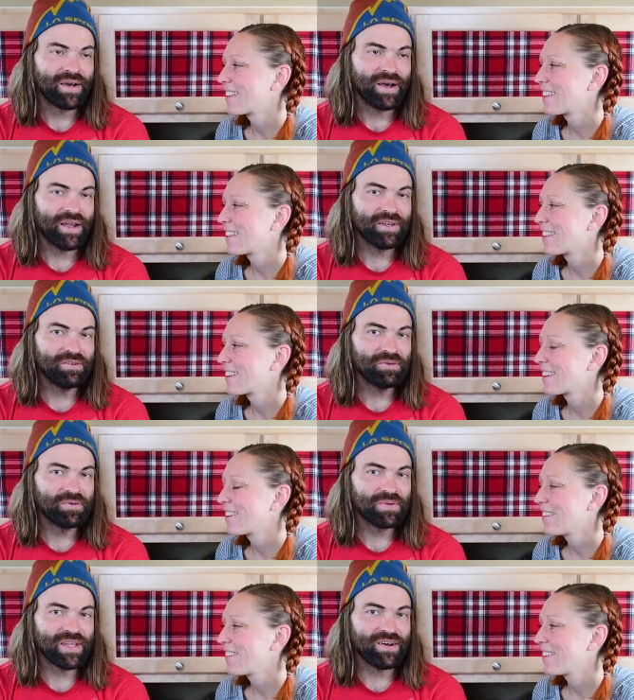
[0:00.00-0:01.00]
Speaker 1: I knew
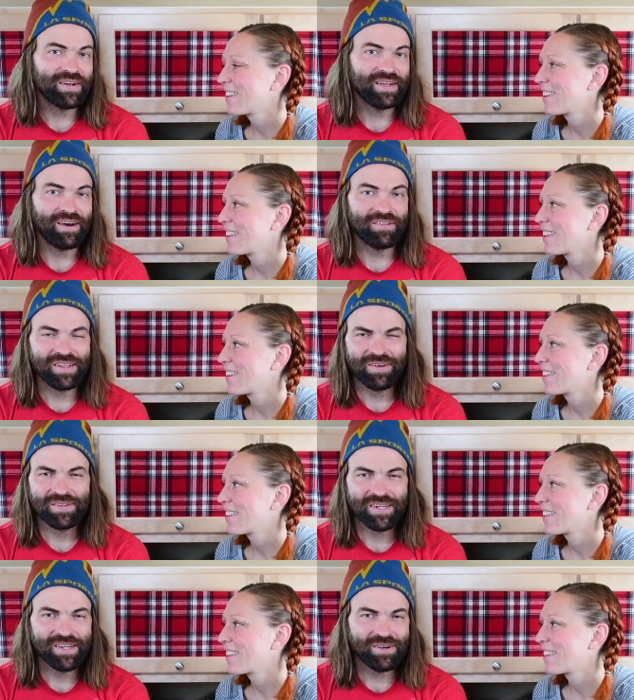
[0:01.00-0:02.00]
without a doubt that I
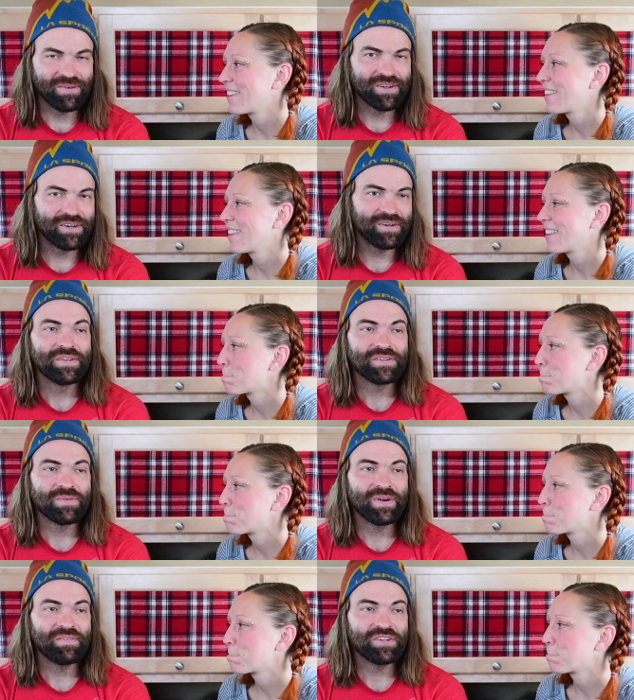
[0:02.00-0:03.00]
was gonna go under, so
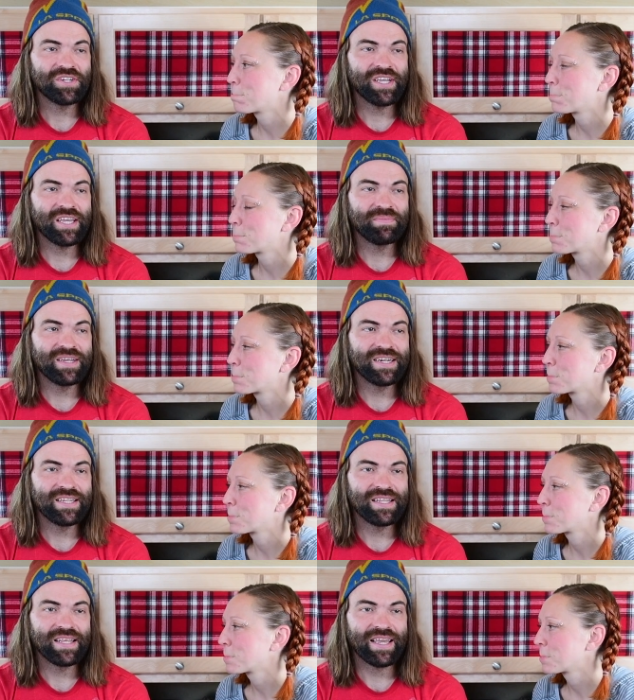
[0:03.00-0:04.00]
whenever she came in and
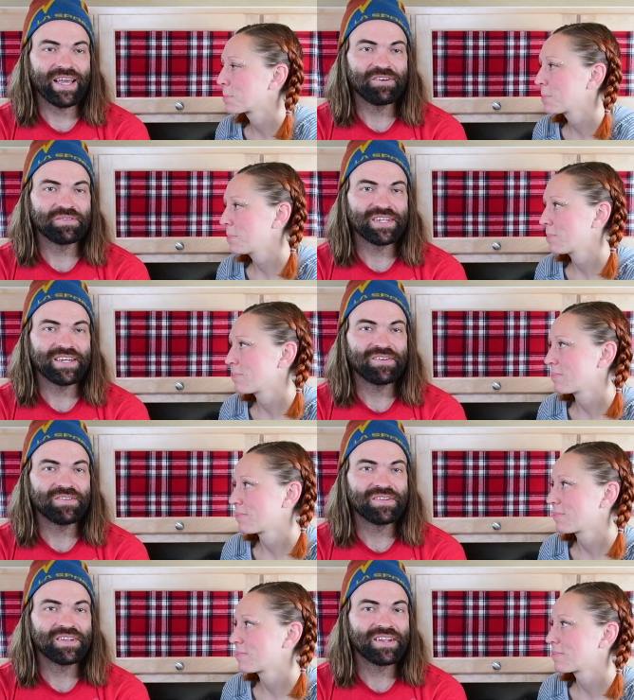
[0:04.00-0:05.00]
did the
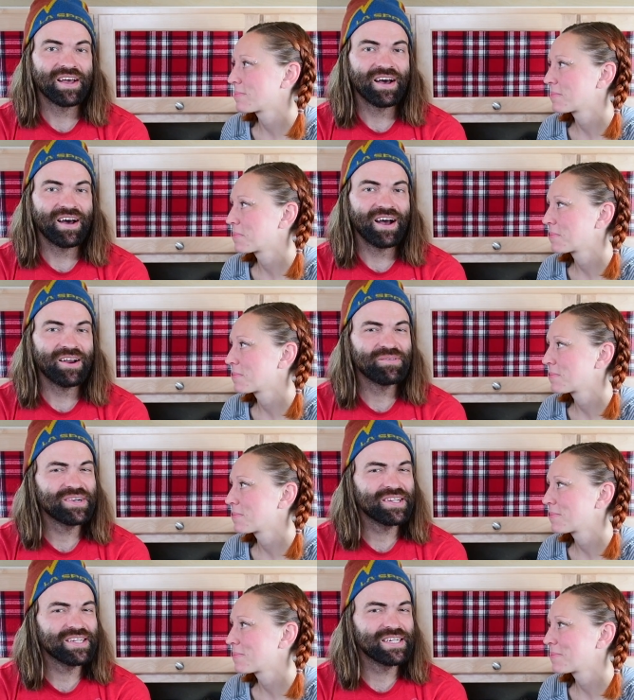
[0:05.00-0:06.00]
countdown, I
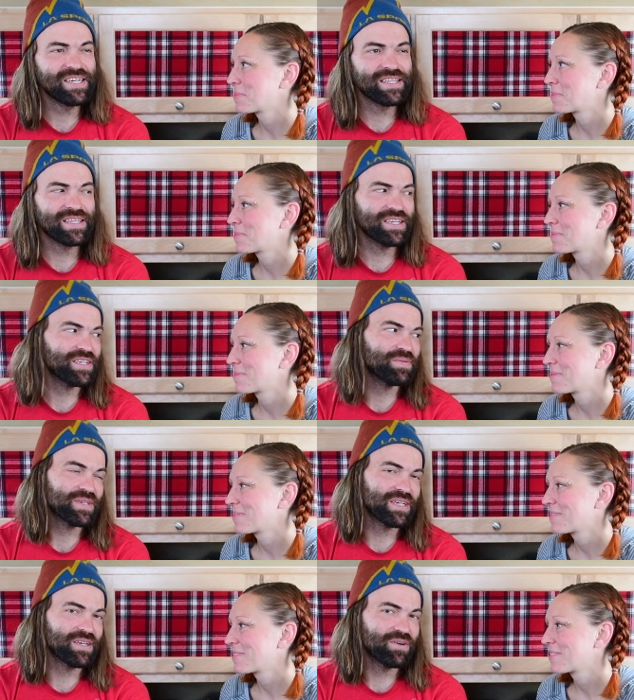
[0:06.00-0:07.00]
really didn't think she was
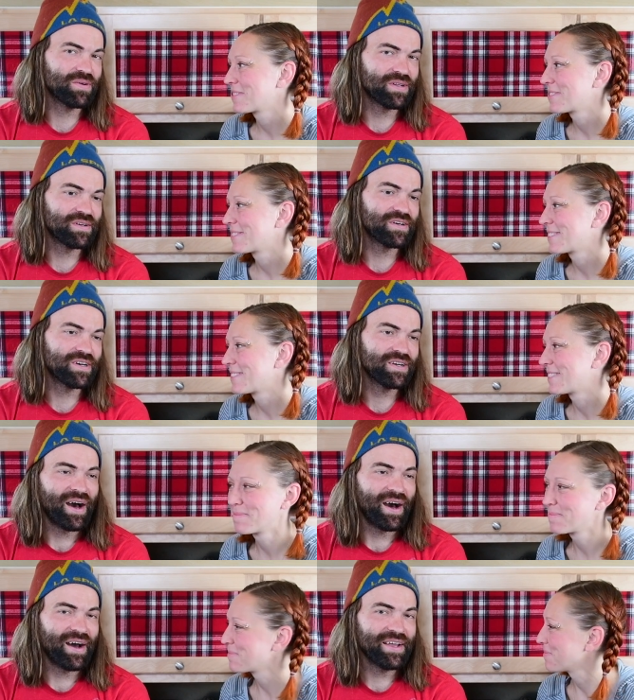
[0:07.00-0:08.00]
gonna go under.
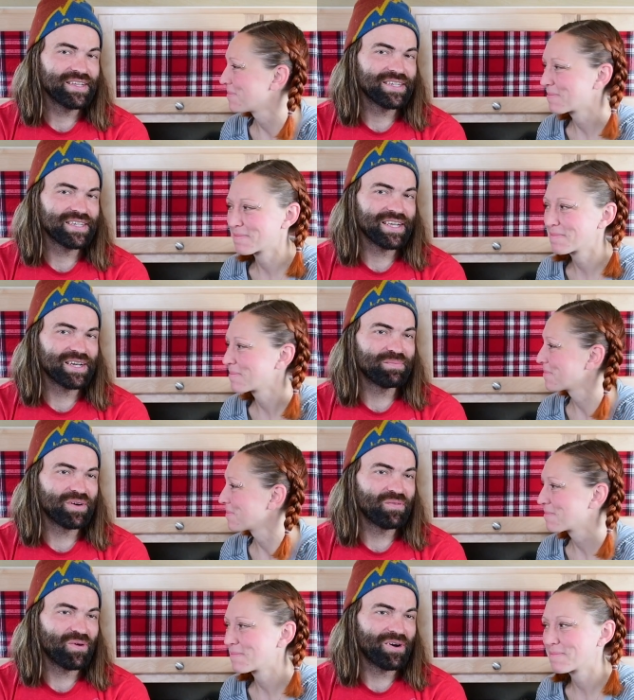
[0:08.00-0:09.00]
I stayed
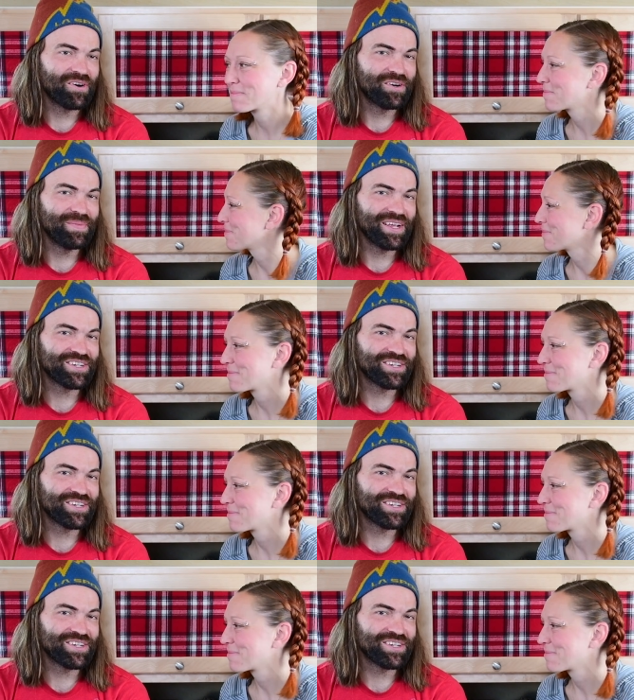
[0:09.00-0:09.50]
above water to make